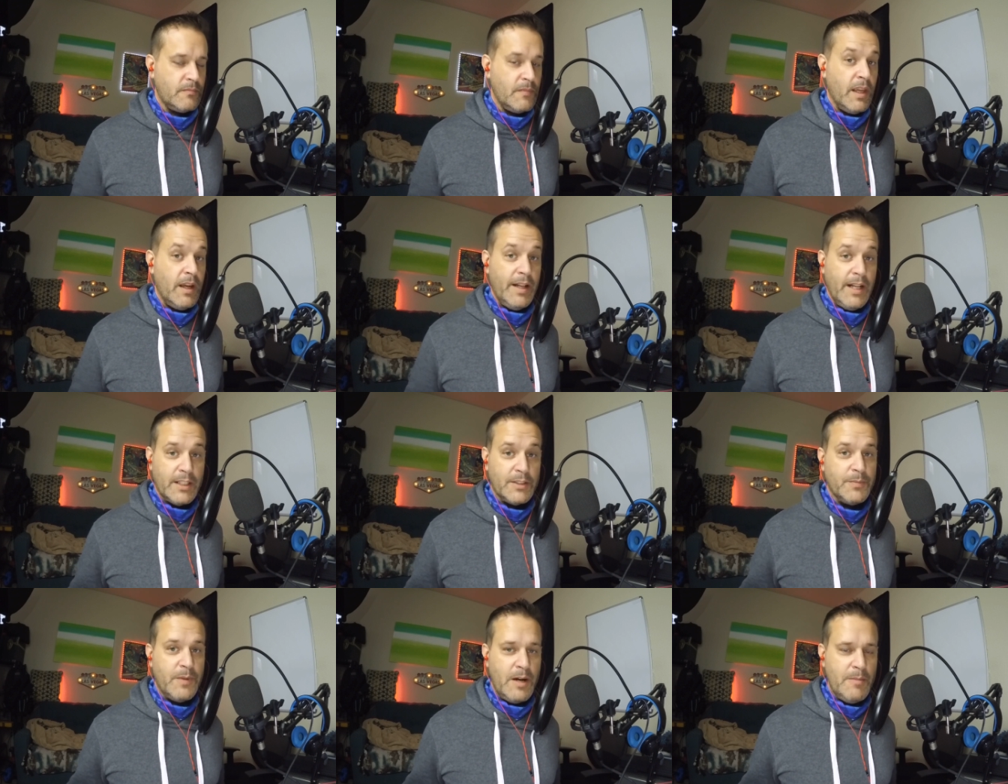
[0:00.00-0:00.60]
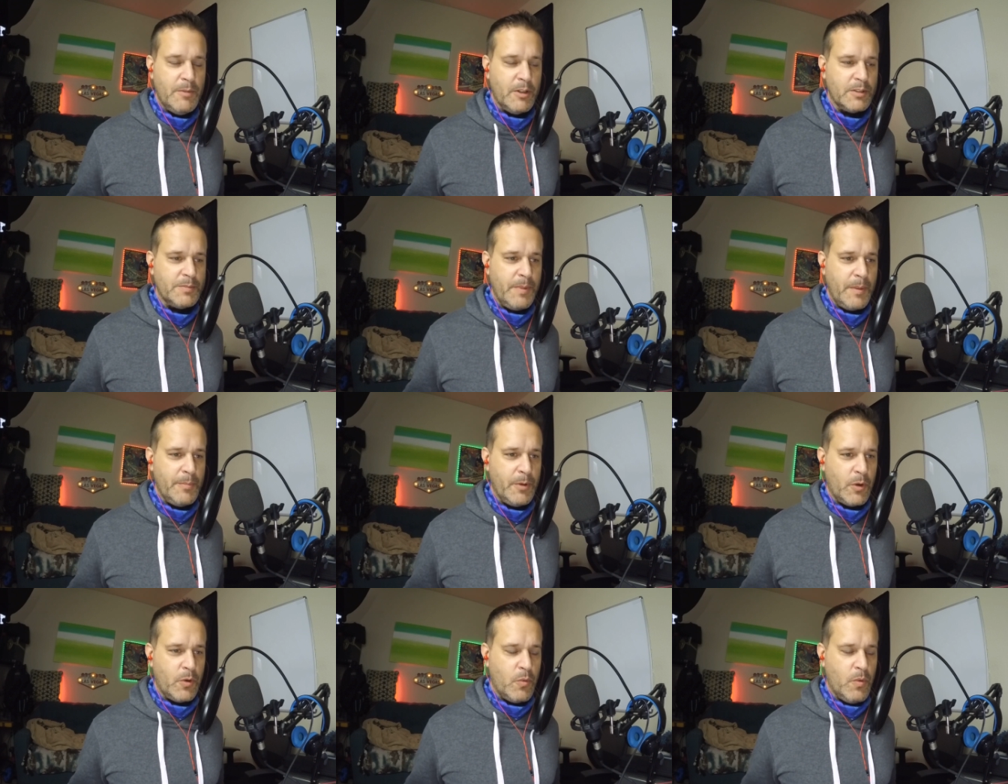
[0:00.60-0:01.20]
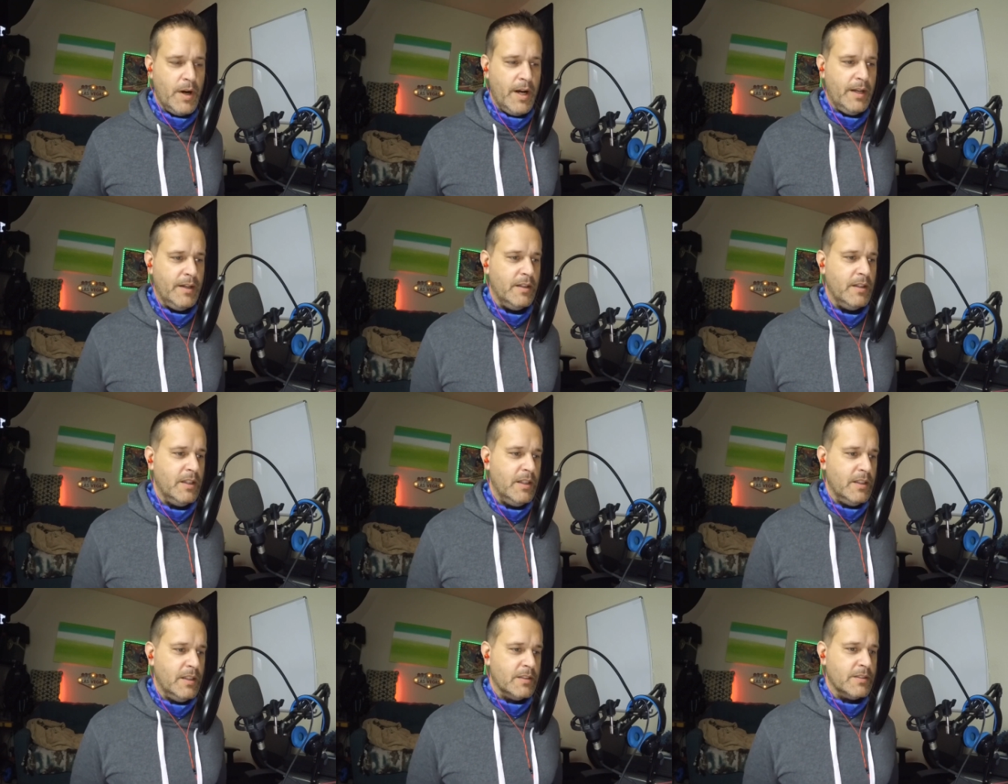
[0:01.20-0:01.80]
And that's why most people quit.
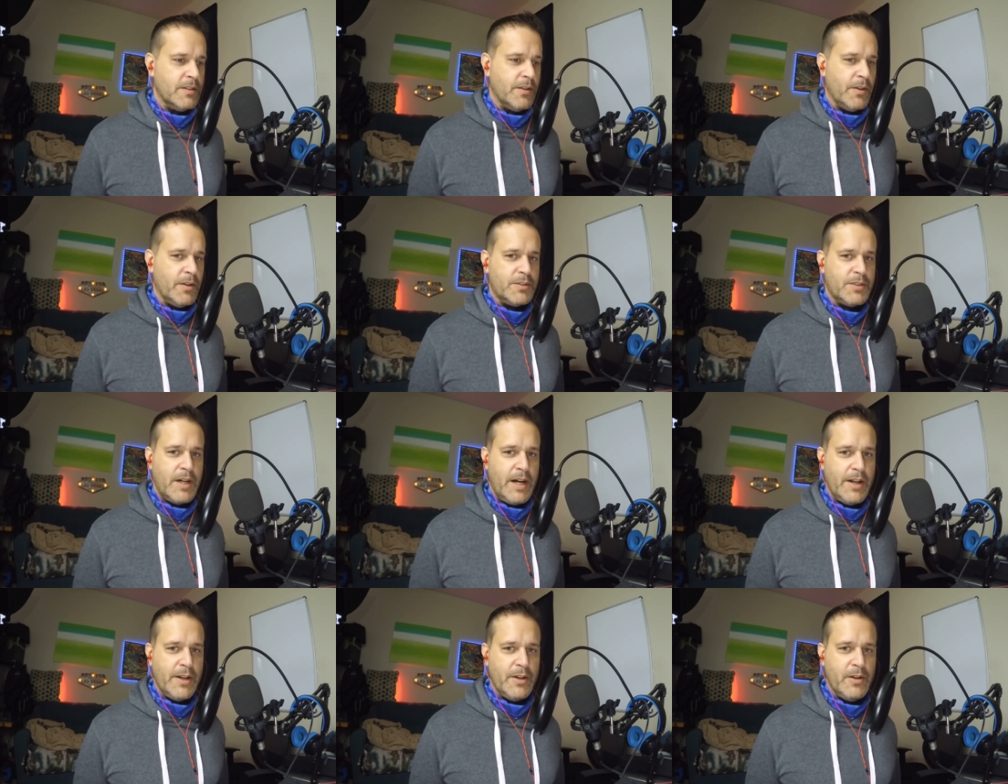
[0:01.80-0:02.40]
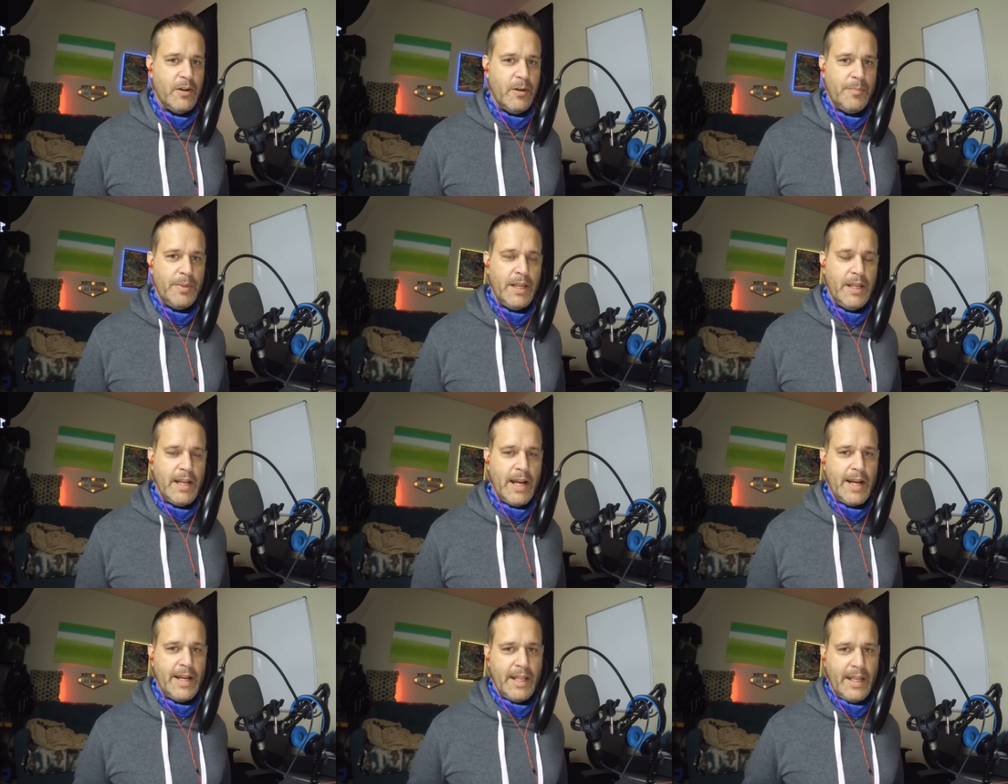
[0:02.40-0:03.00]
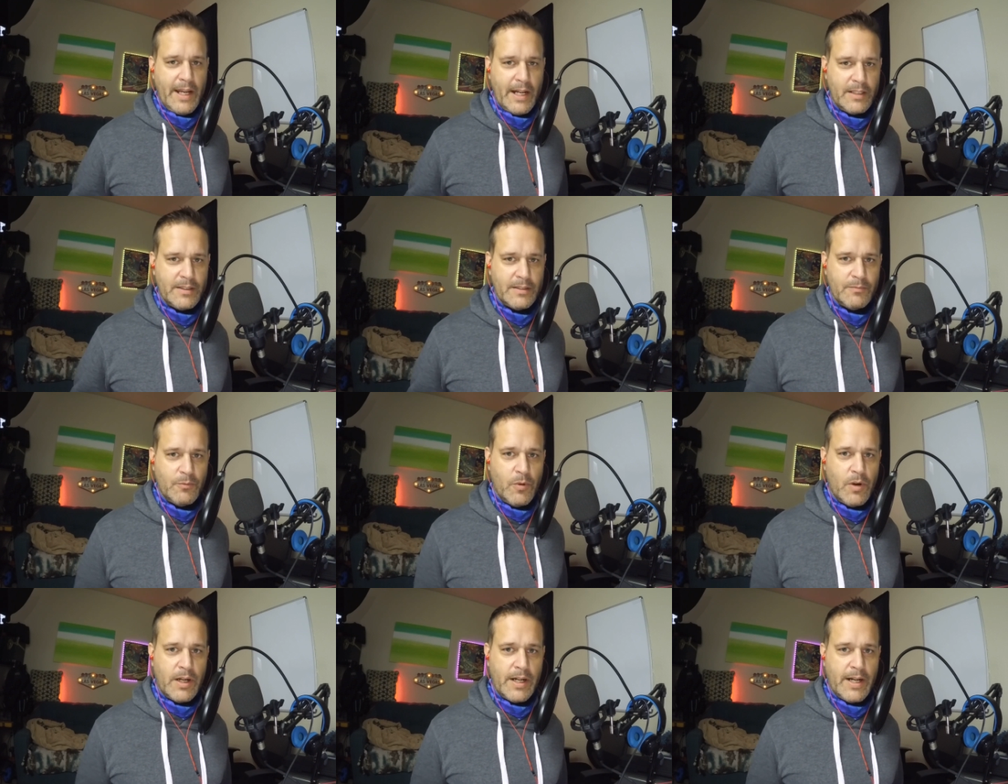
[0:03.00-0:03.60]
So they'll try to do a P90X
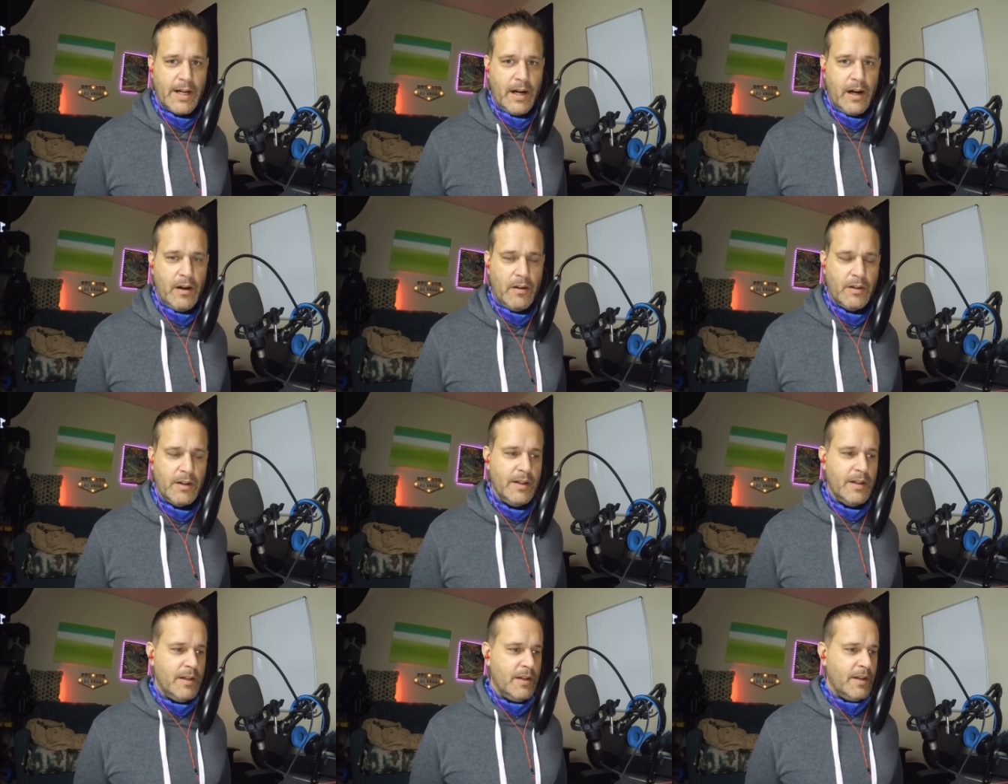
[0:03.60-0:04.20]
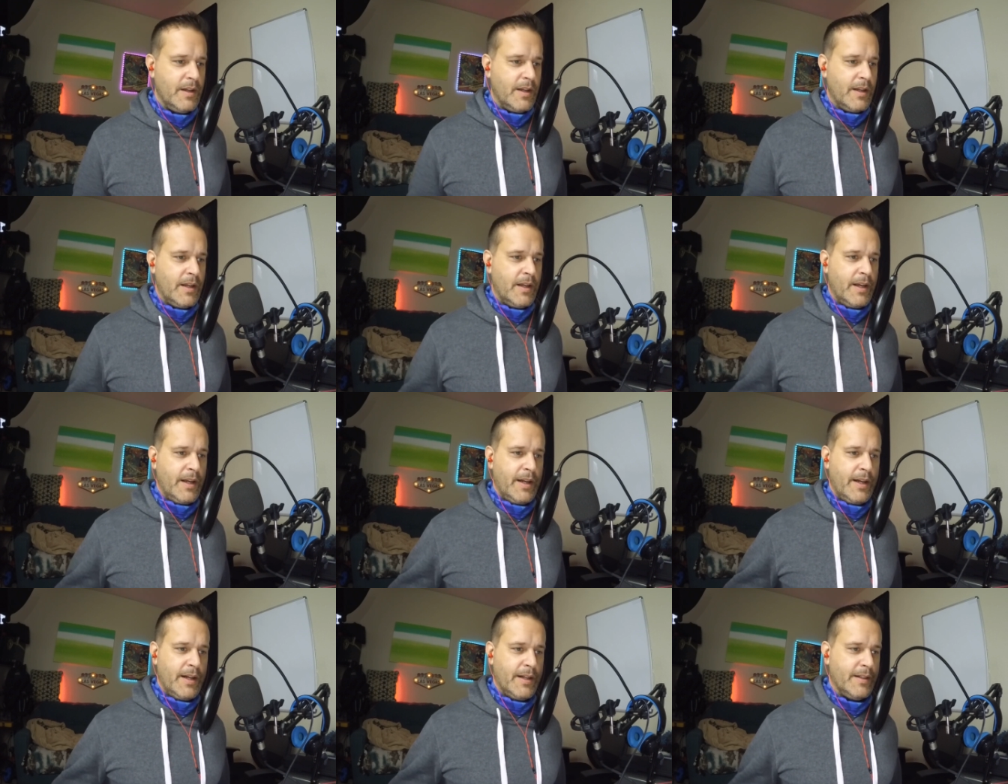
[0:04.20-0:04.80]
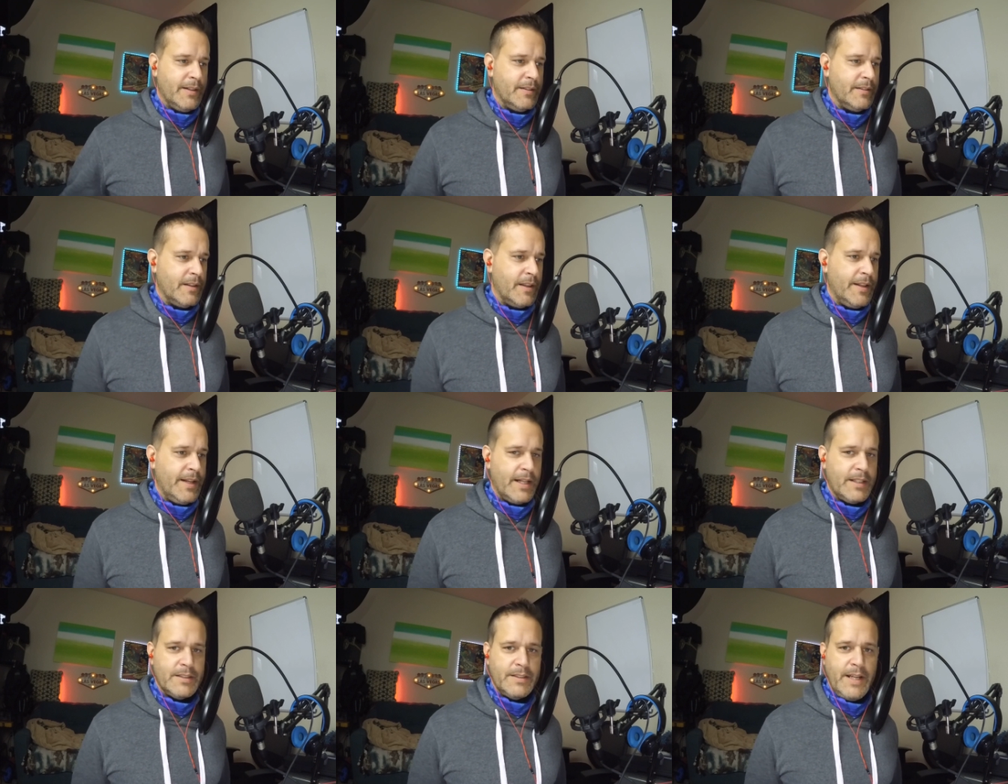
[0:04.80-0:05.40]
workout, and the
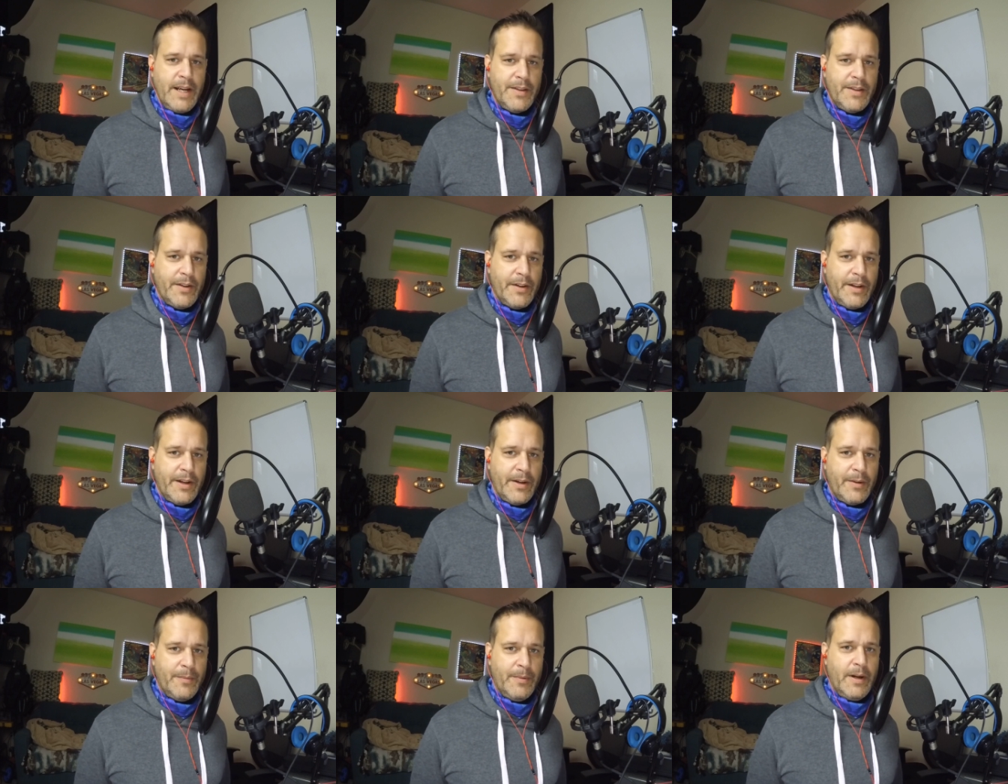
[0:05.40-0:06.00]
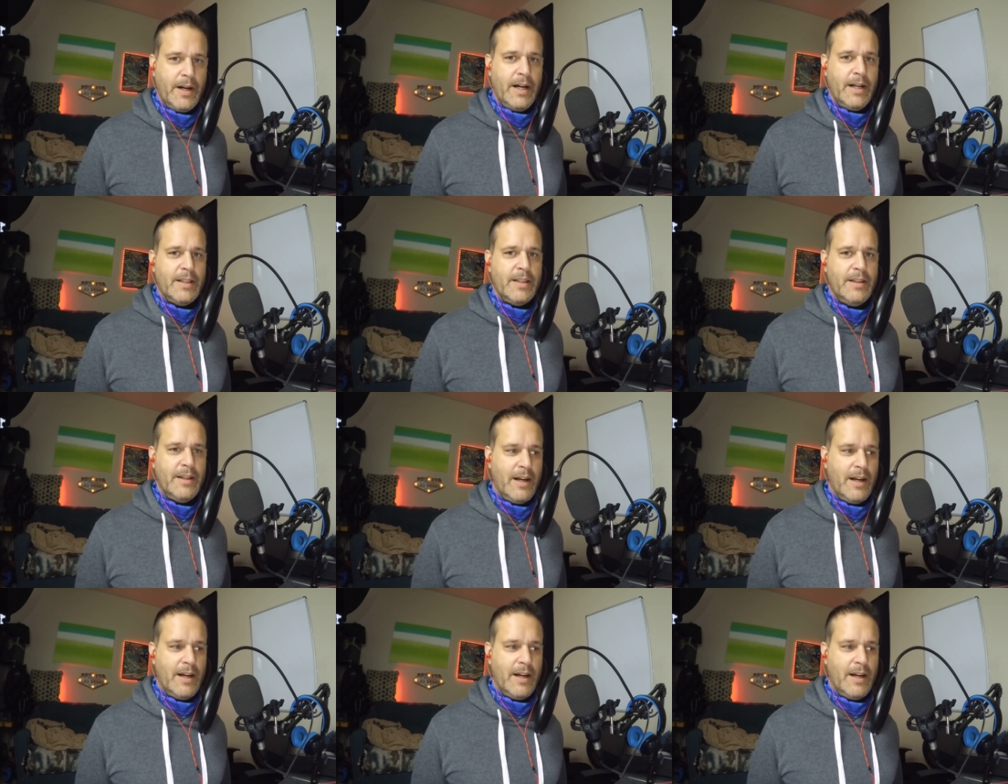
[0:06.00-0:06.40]
next day they're like, what?